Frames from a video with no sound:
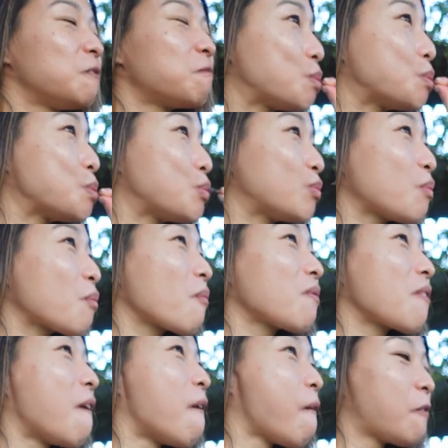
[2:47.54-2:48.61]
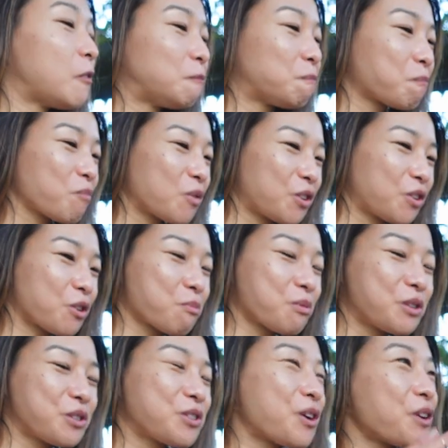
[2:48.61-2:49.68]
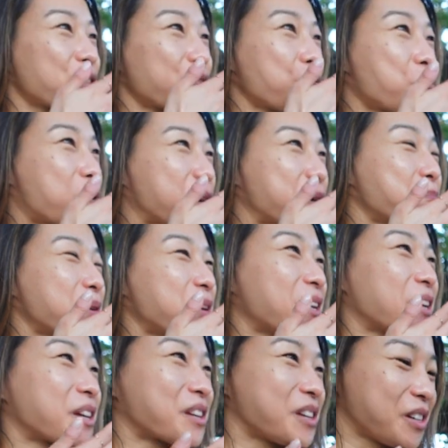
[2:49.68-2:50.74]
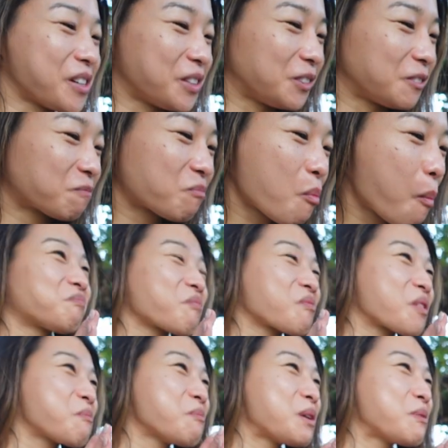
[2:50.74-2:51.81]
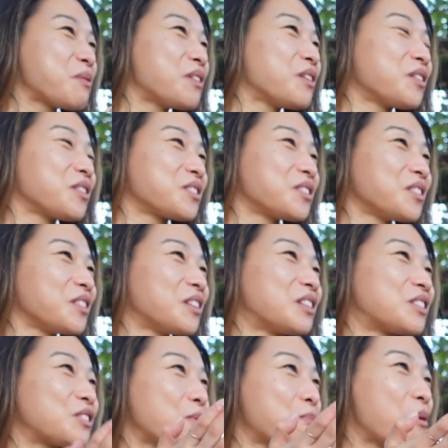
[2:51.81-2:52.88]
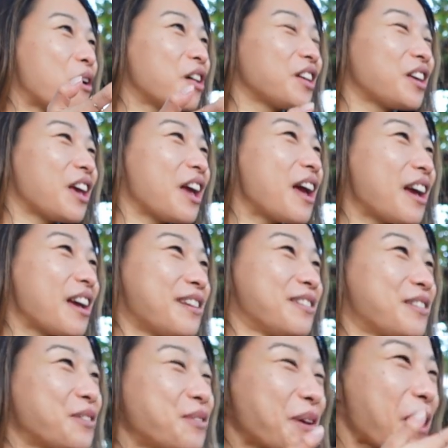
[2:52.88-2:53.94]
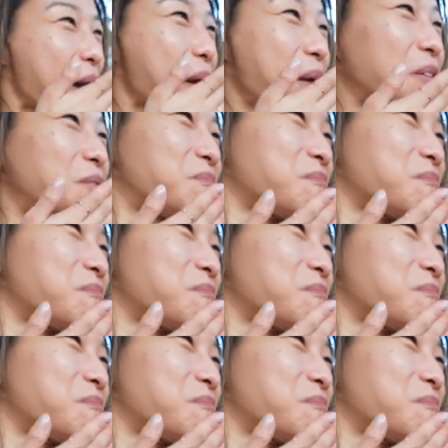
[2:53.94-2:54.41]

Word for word: Mm. You're appreciating the wine pairing now. Maybe there's a sommelier in you yet.